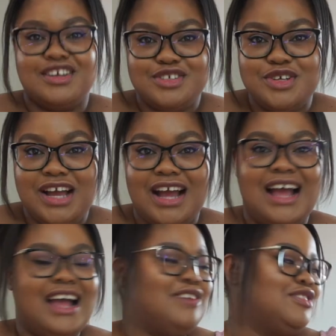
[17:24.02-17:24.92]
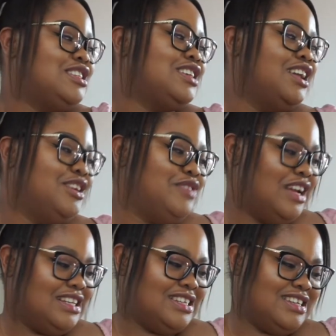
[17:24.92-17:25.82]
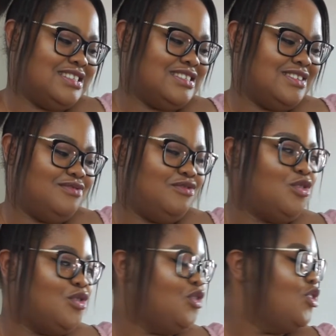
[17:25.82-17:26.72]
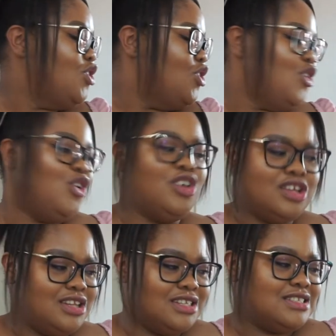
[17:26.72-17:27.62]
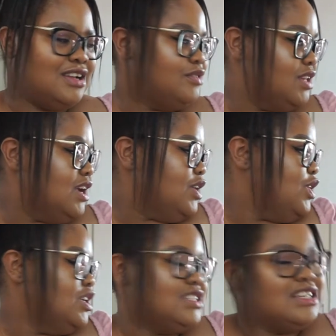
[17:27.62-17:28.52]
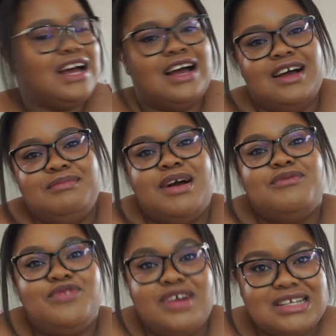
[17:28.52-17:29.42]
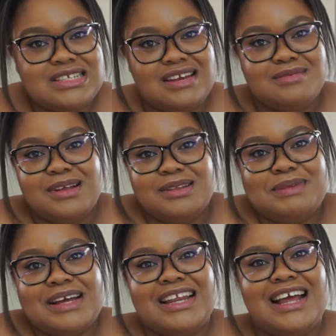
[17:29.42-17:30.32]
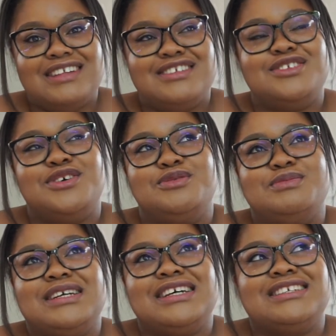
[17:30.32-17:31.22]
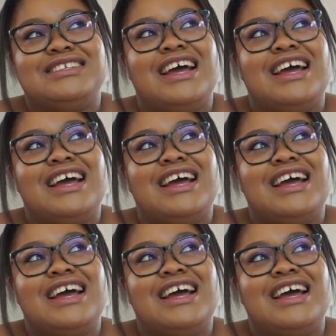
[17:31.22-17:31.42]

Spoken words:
So yeah, I have a ton of ideas for all of the stuff that I got. I'm very excited about the bucket hats though, because